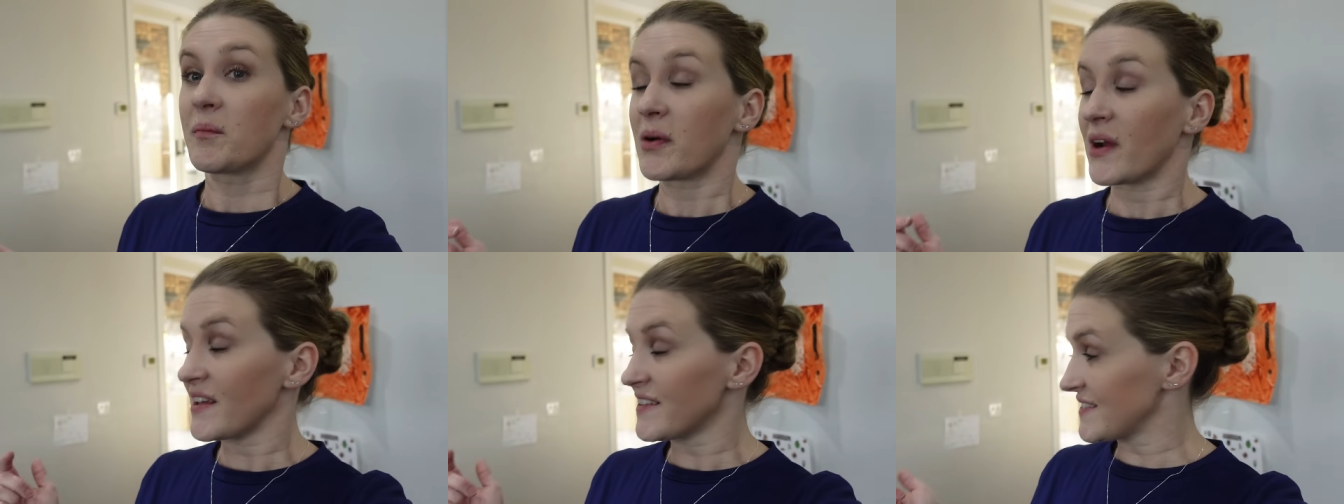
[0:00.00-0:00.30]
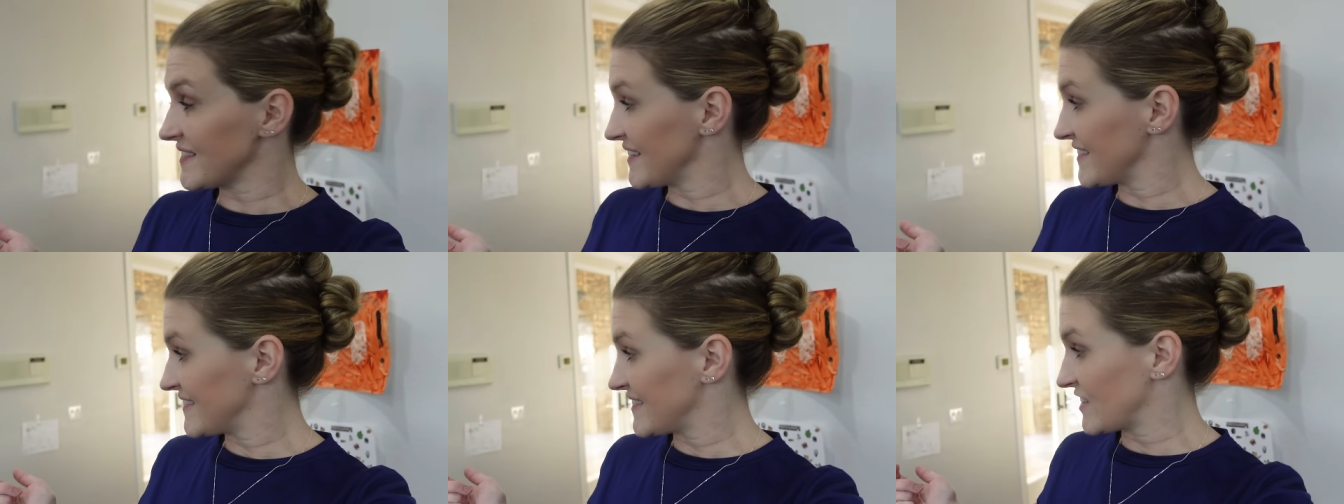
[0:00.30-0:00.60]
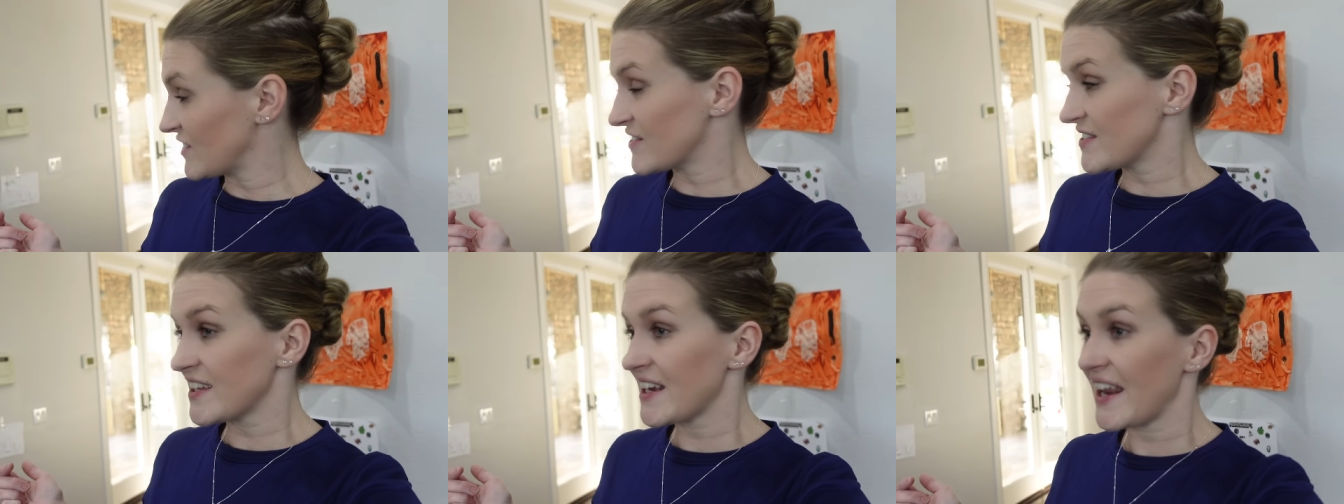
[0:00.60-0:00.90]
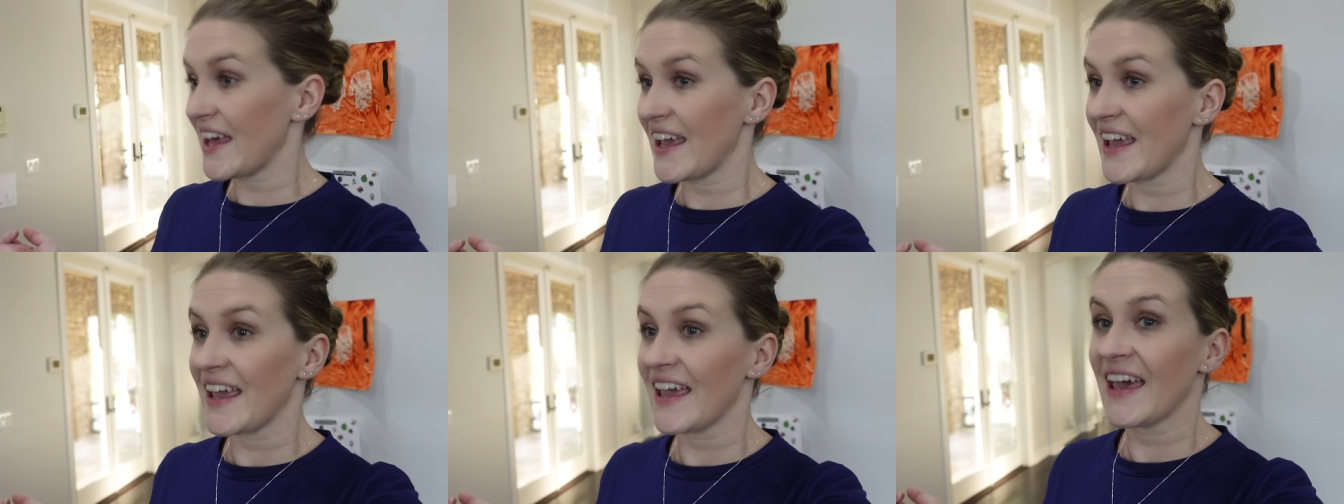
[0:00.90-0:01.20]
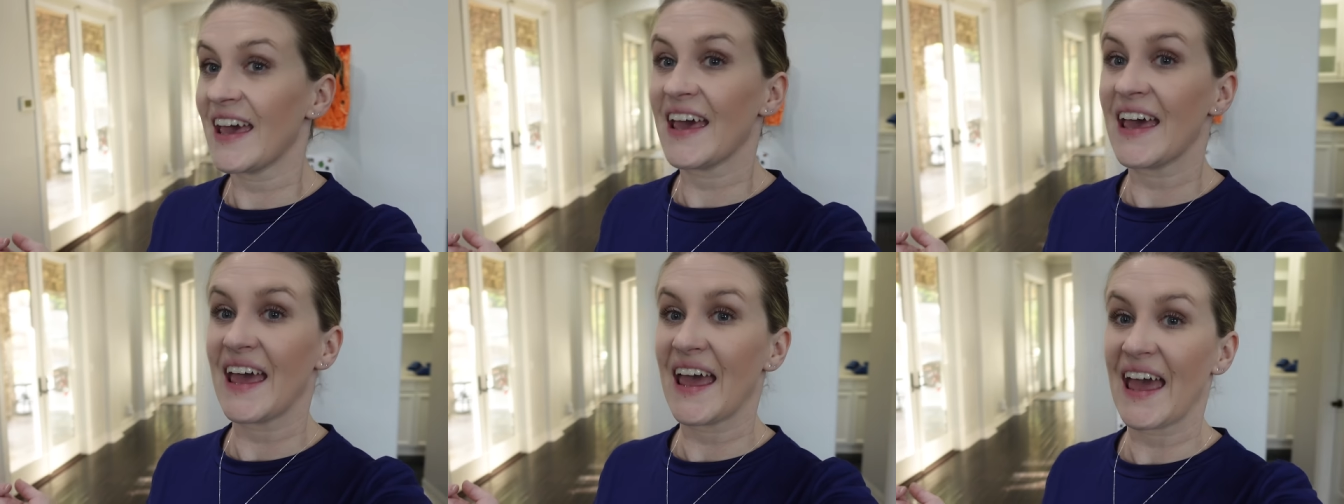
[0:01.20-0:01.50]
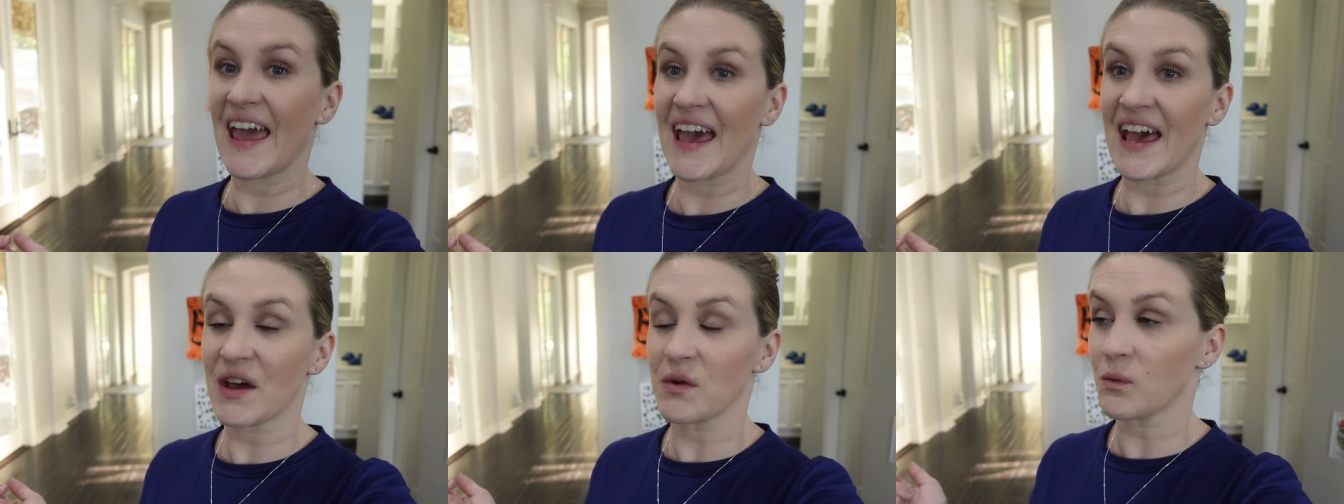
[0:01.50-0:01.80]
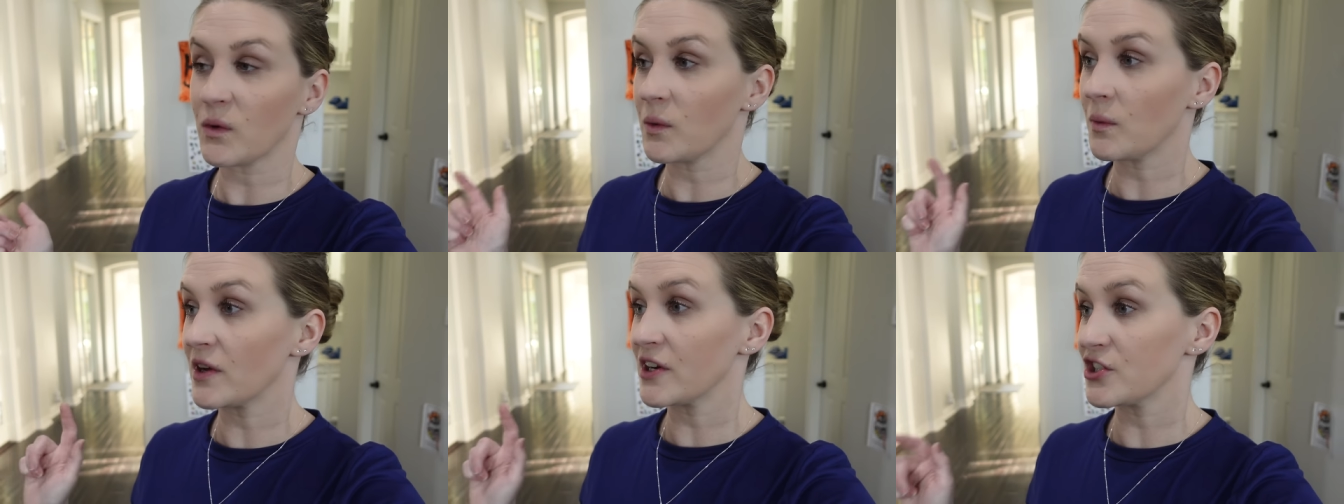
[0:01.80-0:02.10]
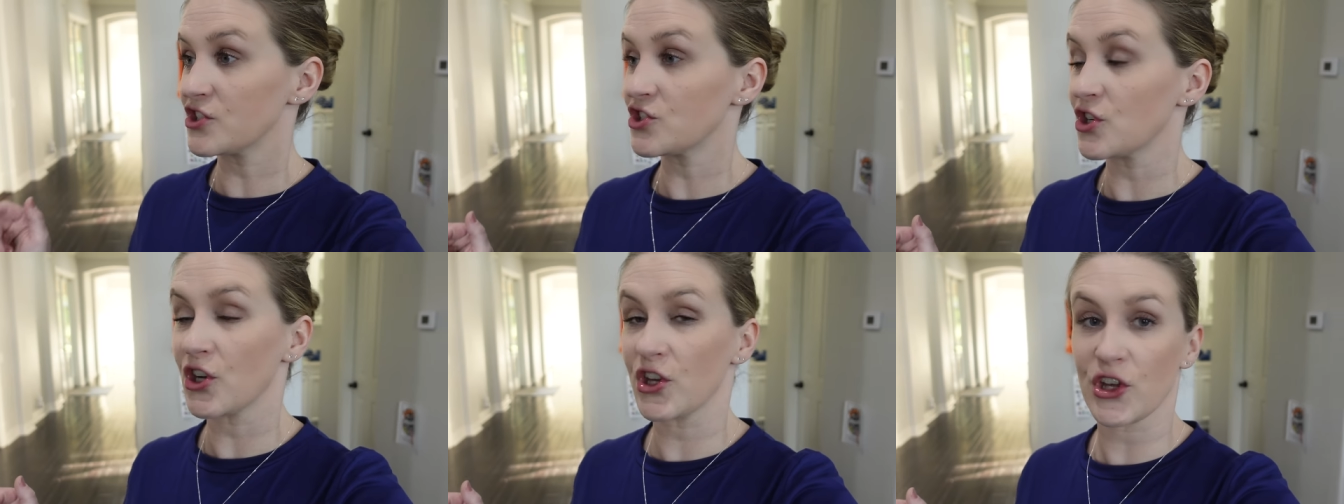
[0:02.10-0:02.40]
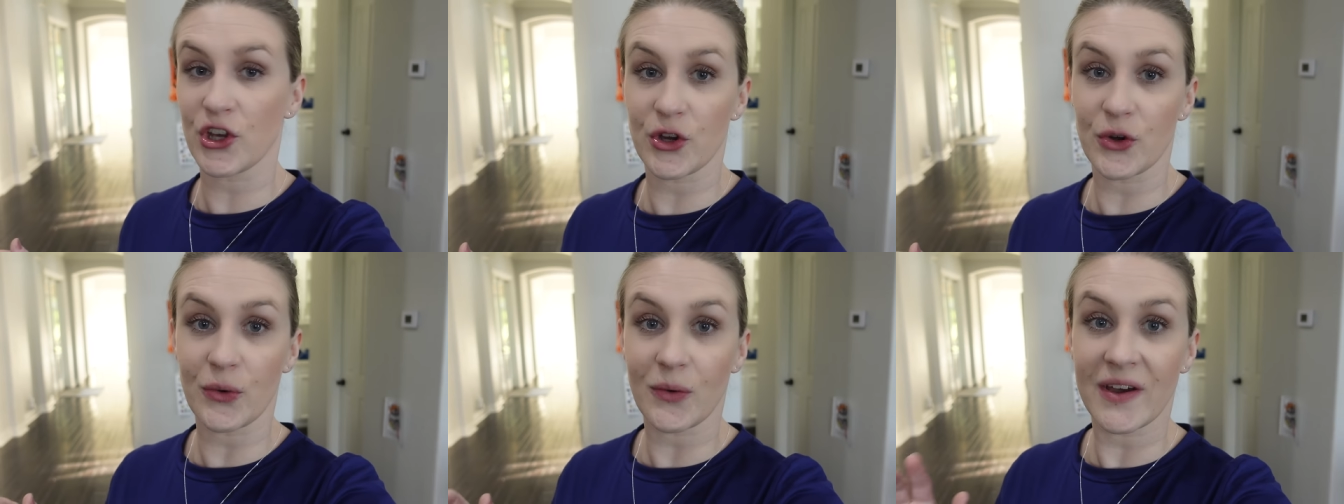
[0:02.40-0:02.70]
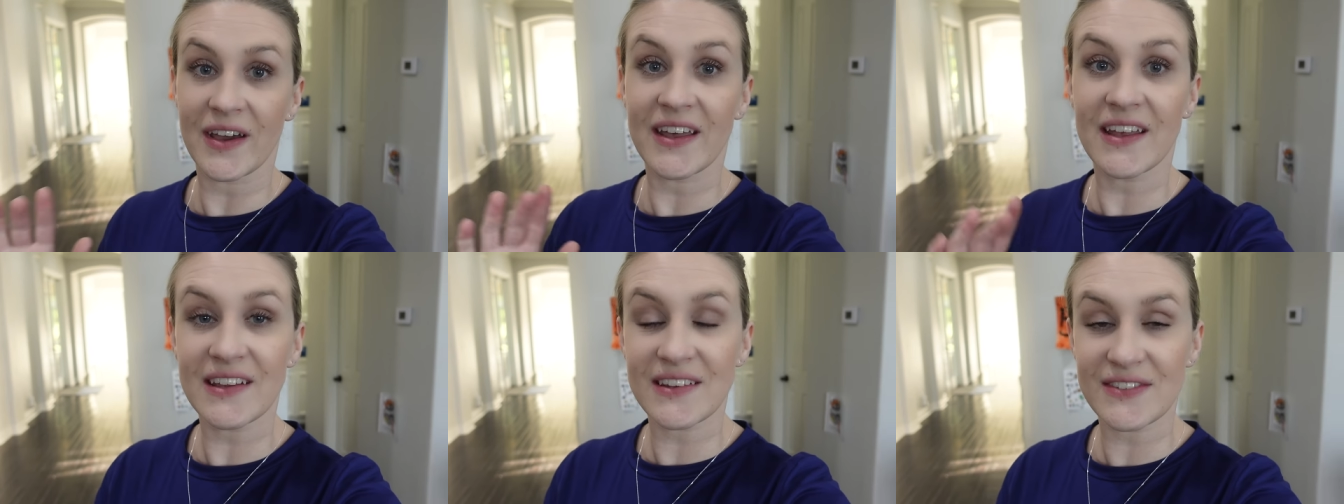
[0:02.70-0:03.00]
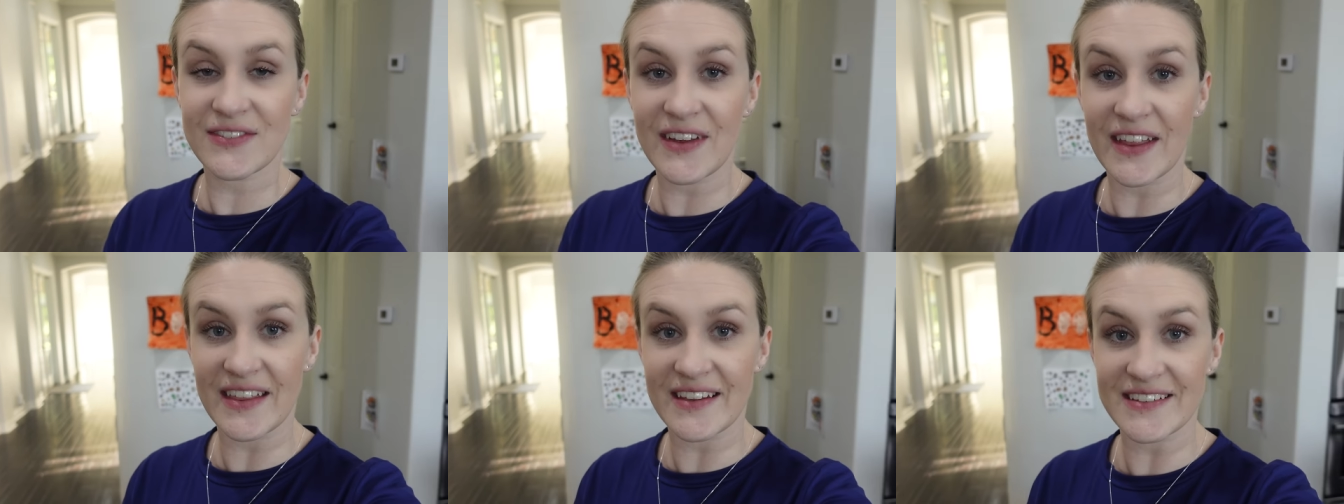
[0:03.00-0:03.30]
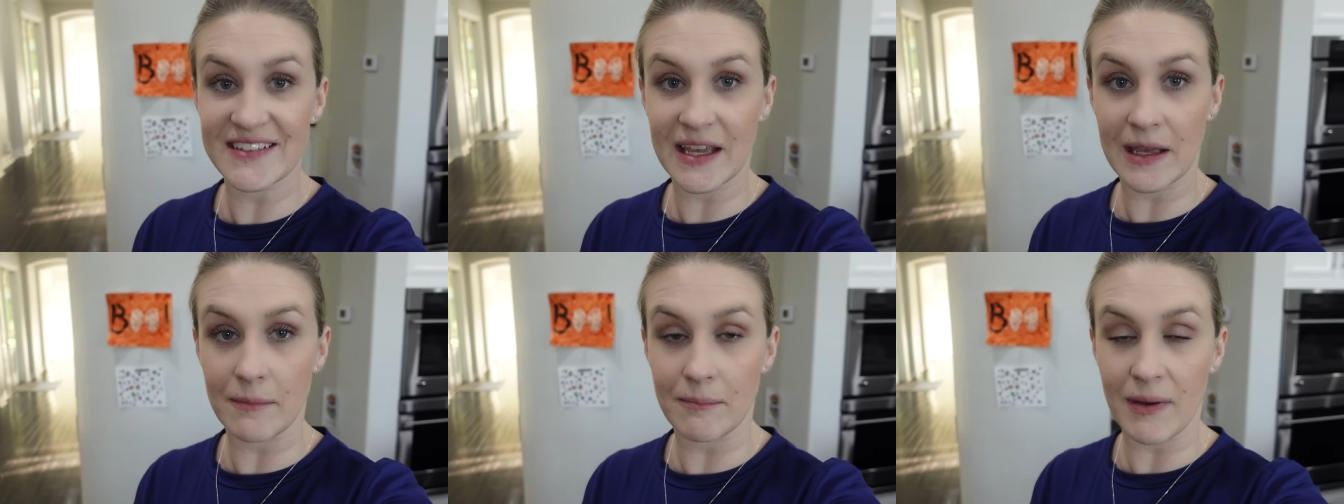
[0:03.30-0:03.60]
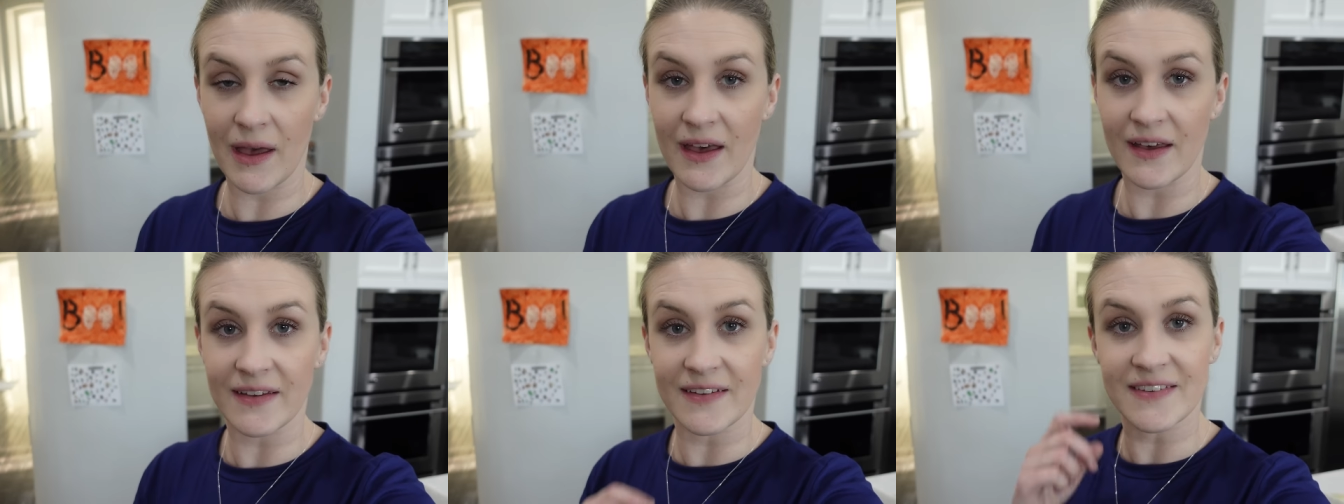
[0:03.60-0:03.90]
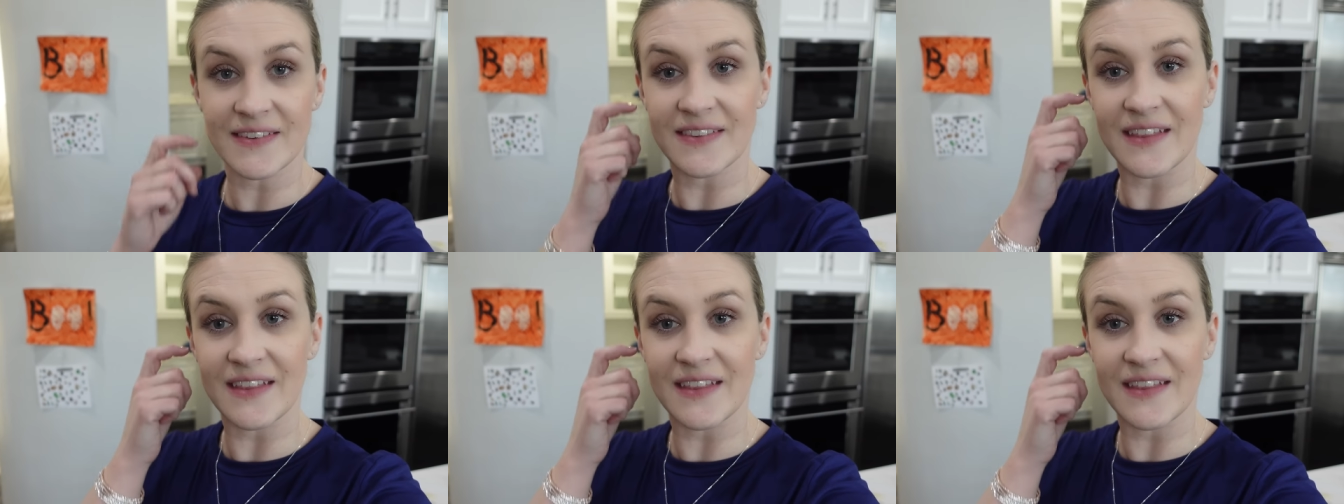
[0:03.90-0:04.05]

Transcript: Preston is here today and we wanna show you his Valentine bags